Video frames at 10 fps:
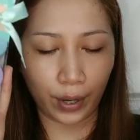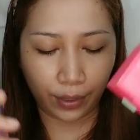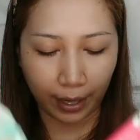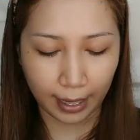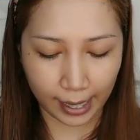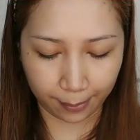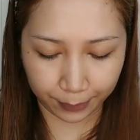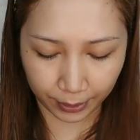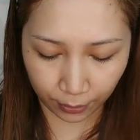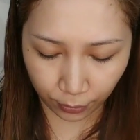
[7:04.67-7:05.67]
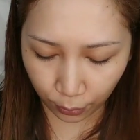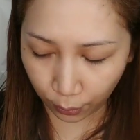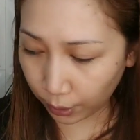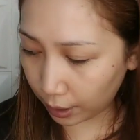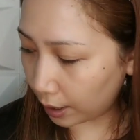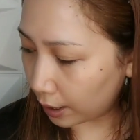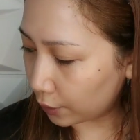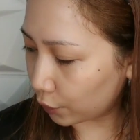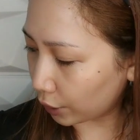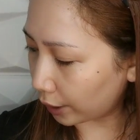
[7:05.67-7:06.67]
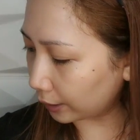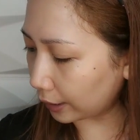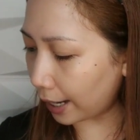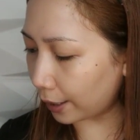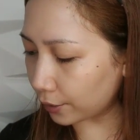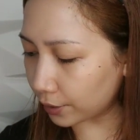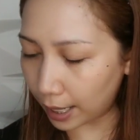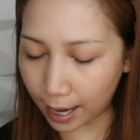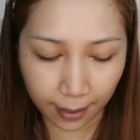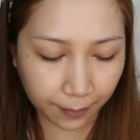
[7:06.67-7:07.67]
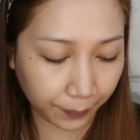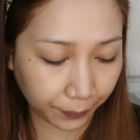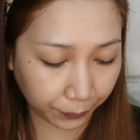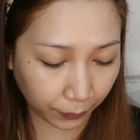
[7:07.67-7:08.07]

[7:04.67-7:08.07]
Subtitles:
for the lips. So, start tayo sa